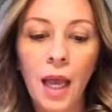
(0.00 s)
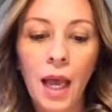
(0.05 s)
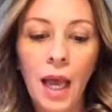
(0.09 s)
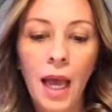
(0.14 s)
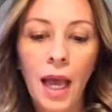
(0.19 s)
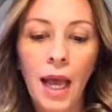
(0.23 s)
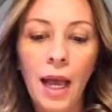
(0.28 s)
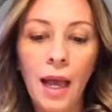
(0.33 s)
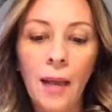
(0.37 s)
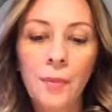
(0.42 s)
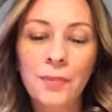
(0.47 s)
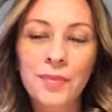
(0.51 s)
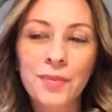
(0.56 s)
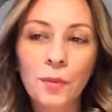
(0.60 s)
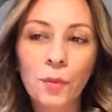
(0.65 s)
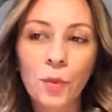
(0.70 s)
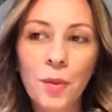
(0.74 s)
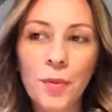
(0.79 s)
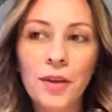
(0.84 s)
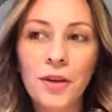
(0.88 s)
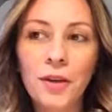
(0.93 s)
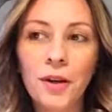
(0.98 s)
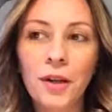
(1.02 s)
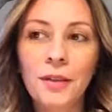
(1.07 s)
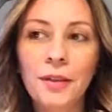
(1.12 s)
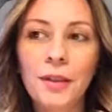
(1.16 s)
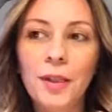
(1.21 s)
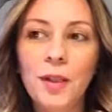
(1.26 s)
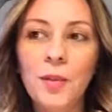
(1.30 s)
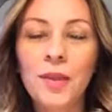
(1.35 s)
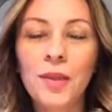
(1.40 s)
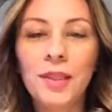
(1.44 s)
Women are a
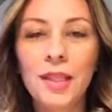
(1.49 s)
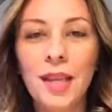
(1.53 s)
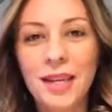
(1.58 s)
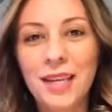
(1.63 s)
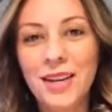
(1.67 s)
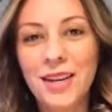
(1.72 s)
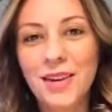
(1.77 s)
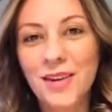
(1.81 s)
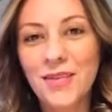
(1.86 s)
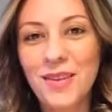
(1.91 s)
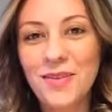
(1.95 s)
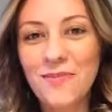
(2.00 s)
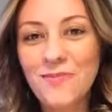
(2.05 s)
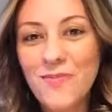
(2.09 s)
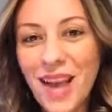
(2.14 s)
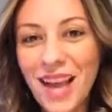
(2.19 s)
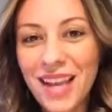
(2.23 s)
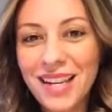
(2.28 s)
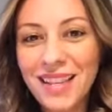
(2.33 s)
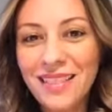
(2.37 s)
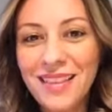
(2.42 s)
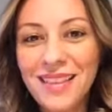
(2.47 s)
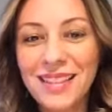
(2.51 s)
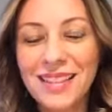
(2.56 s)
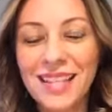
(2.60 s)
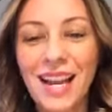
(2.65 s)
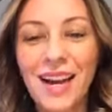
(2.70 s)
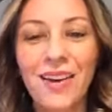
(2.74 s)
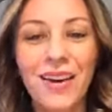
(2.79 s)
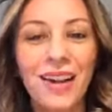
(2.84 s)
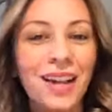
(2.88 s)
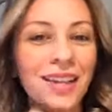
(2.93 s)
little bit luckier than men in
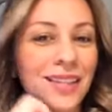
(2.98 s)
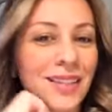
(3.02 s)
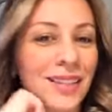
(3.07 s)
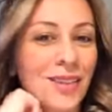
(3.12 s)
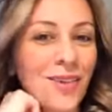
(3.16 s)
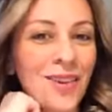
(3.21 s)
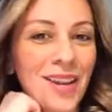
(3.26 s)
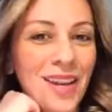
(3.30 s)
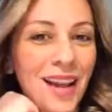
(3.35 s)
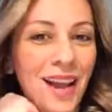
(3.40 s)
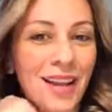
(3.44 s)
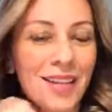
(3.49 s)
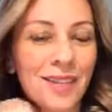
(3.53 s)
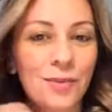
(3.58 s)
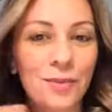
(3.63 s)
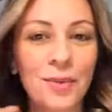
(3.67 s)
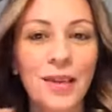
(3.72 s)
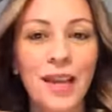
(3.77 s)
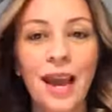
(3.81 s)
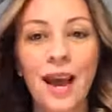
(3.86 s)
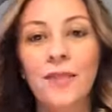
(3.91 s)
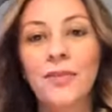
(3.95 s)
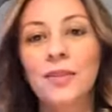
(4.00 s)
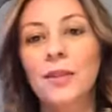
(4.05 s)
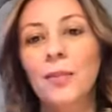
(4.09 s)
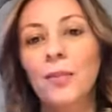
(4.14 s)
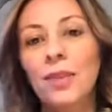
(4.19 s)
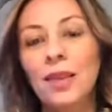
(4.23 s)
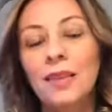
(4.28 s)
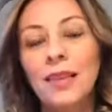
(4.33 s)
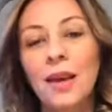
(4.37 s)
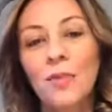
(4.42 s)
this area. Sorry, guys, we have
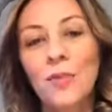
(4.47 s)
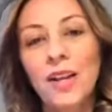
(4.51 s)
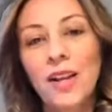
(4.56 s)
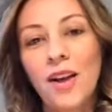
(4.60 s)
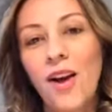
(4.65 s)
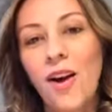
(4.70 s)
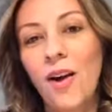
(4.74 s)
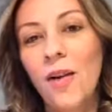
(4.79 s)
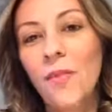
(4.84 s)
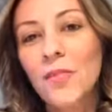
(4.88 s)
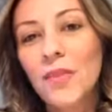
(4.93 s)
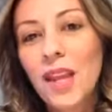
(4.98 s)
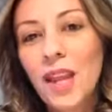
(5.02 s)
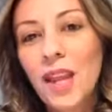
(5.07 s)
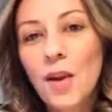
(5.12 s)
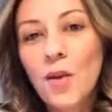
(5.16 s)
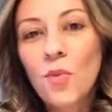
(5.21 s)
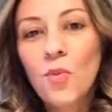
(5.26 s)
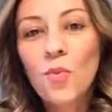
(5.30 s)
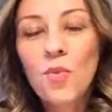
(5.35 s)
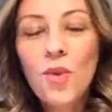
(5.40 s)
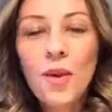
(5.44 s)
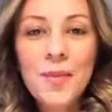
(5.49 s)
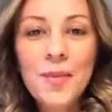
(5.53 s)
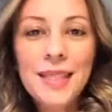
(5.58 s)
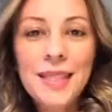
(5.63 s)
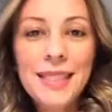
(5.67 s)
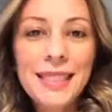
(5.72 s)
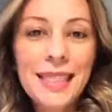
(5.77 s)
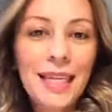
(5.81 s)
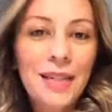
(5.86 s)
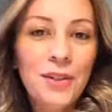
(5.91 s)
something that we call
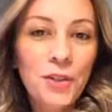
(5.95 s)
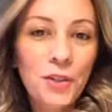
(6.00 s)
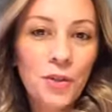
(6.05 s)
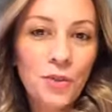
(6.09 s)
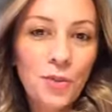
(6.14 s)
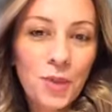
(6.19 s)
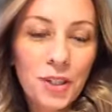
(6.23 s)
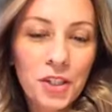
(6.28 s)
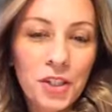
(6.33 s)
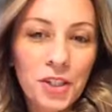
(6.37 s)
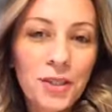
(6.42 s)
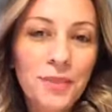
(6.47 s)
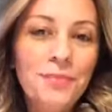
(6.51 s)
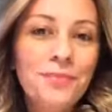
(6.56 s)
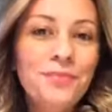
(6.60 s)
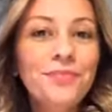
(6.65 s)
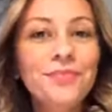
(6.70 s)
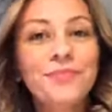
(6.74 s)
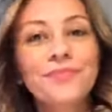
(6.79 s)
women's intuition.